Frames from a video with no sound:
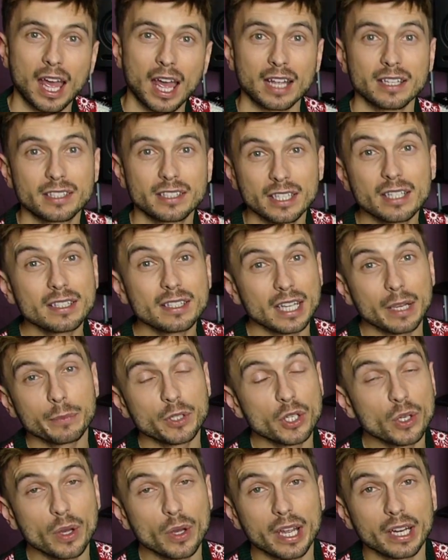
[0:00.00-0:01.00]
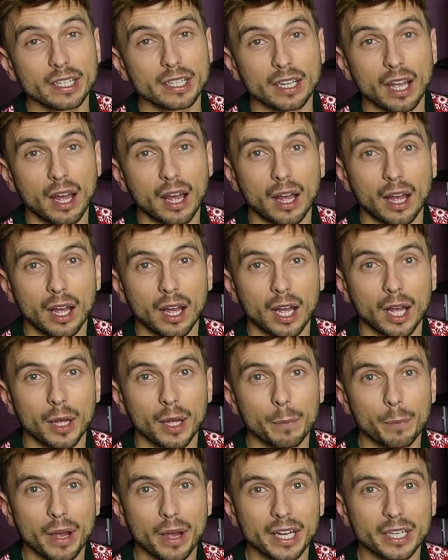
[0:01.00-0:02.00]
And since I'm doing
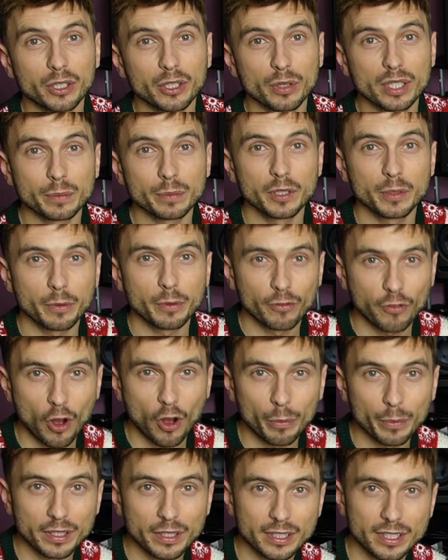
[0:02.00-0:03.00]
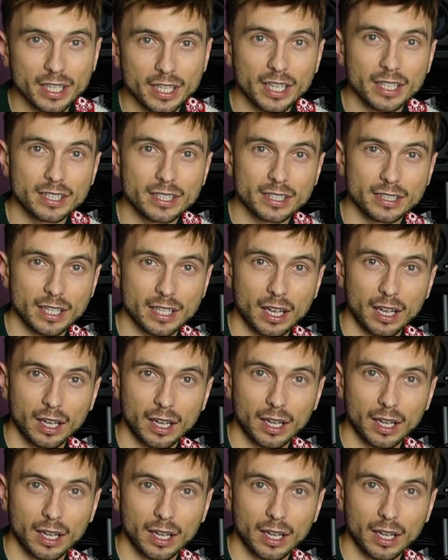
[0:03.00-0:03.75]
my Christmas performances